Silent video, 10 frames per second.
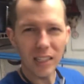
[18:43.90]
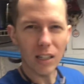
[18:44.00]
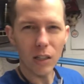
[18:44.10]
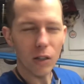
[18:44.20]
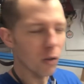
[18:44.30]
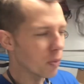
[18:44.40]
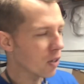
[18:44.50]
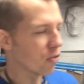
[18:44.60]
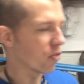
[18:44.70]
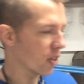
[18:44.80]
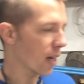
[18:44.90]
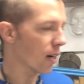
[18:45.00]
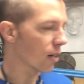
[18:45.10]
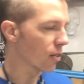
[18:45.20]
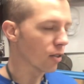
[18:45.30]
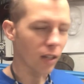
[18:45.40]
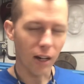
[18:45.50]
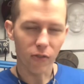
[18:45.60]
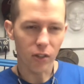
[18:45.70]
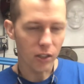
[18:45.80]
a little bit of flair to kind
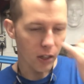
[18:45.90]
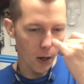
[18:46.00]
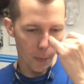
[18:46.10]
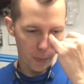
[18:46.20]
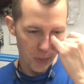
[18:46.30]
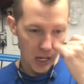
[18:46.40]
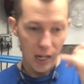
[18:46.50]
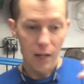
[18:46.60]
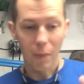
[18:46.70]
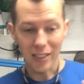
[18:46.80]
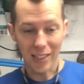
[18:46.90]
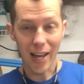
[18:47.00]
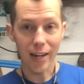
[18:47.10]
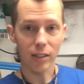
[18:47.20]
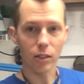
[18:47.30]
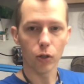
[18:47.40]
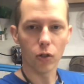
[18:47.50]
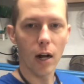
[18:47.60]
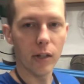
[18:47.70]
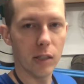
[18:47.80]
of finish it up. My sand is still
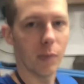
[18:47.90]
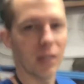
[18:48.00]
drying. You see my